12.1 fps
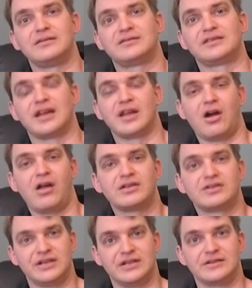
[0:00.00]

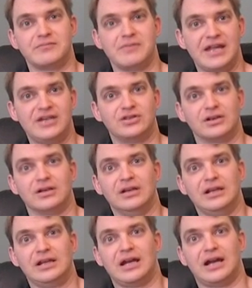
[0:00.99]
psychology as a major
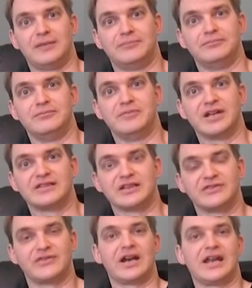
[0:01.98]
um, because I
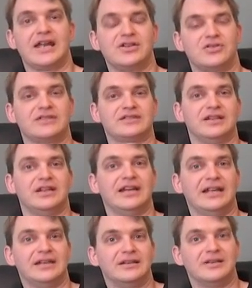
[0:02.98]
was very interested
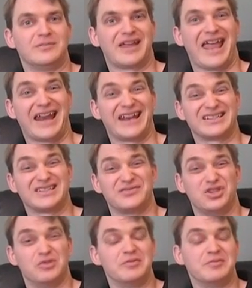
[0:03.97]
in the mechanics of
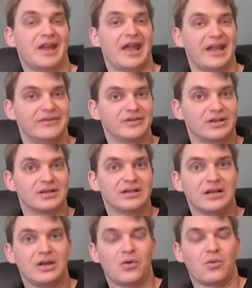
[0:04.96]
human behavior.
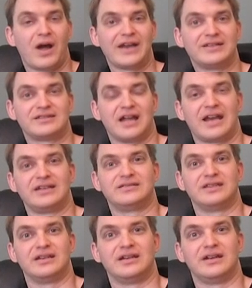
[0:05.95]
Why I decided
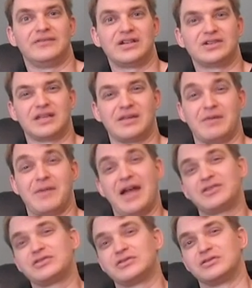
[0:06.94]
to eventually get my
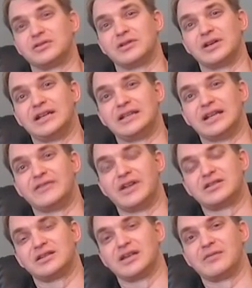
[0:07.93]
master's degree and then
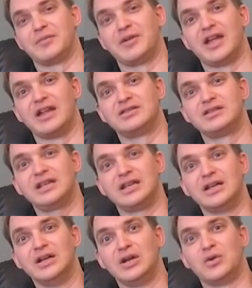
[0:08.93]
eventually get my
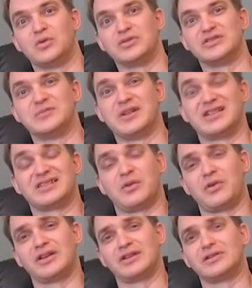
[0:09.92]
PhD was because I
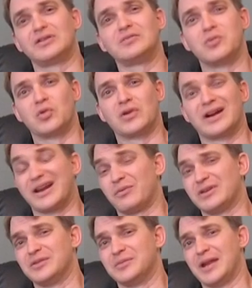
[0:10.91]
wanted to learn more and I
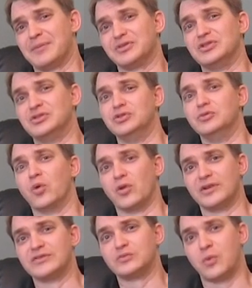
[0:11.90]
wanted to be able to do
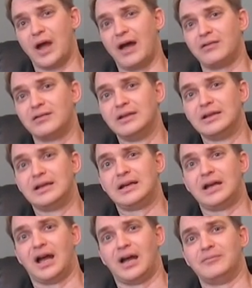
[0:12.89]
more as well.
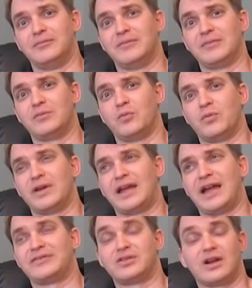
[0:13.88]
Um,
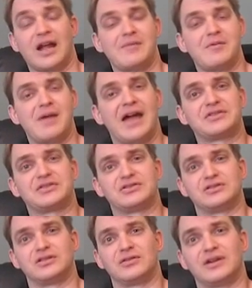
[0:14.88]
after I got my
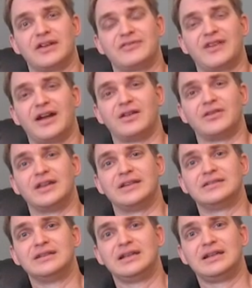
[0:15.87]
master's degree, I found
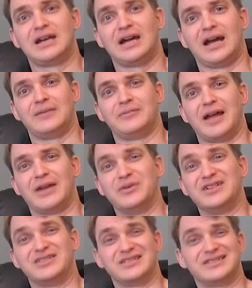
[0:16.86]
that um, I
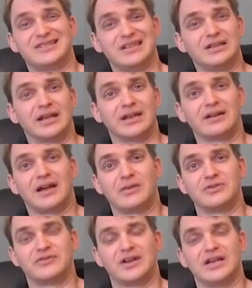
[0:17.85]
reached a ceiling. I
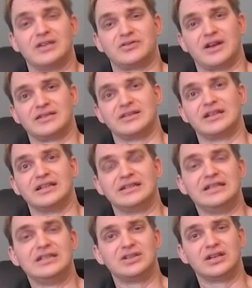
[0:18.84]
was very interested in
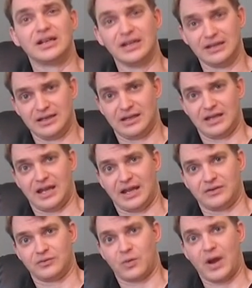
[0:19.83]
teaching
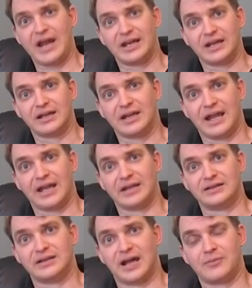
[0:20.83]
and writing
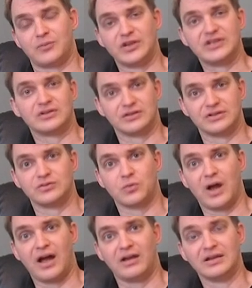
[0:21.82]
and um, research as
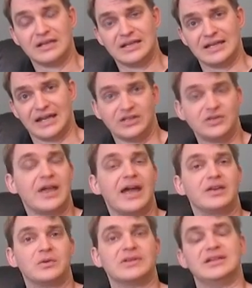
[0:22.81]
well. And to do
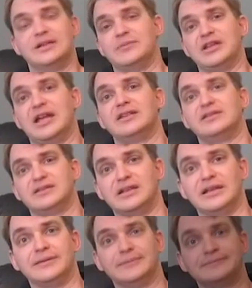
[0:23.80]
that, you really need a
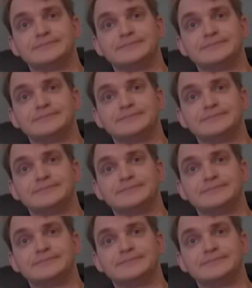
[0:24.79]
PhD.